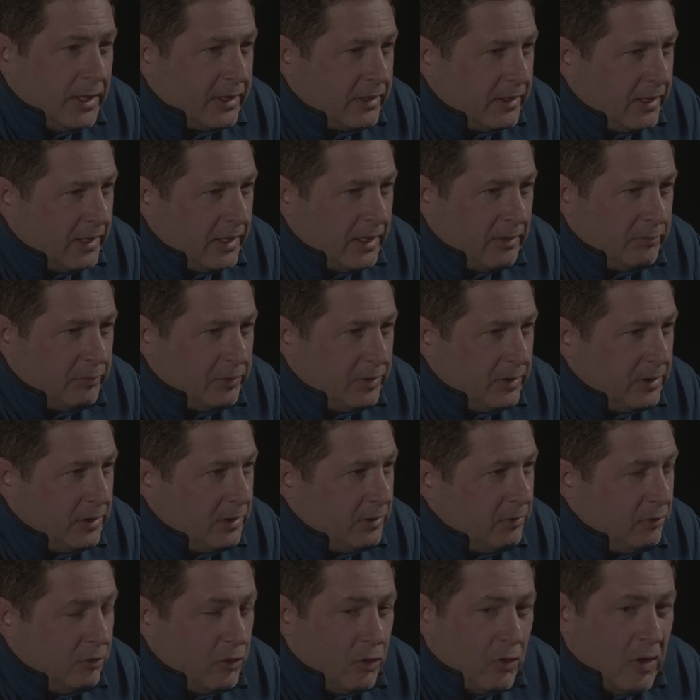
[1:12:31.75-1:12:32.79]
like
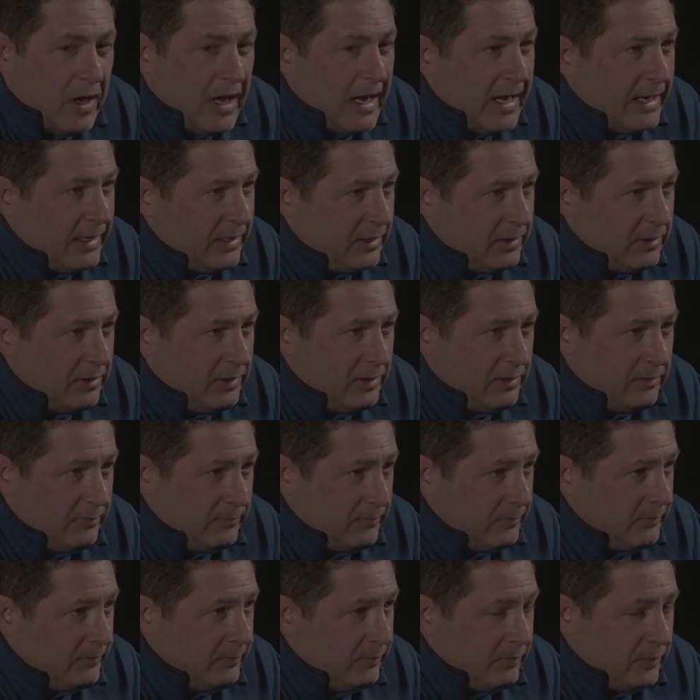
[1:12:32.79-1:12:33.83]
camping, you know,
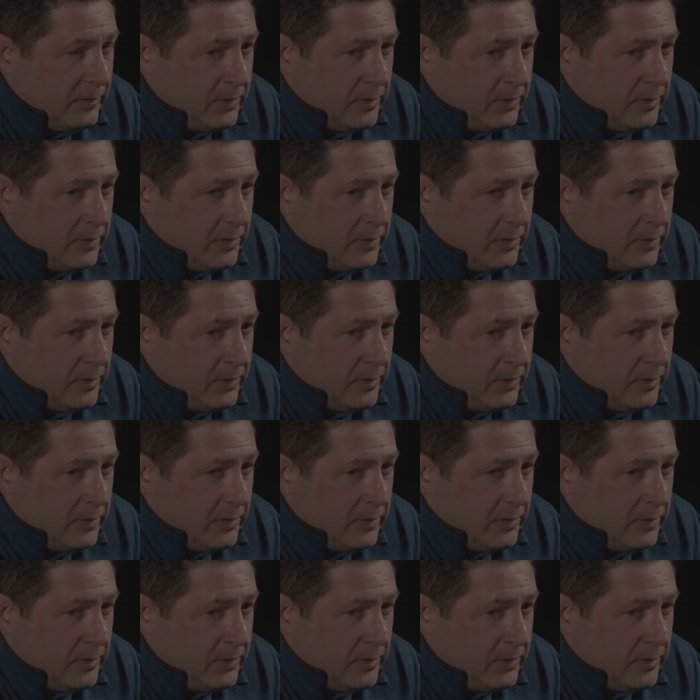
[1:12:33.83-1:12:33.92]
hiking,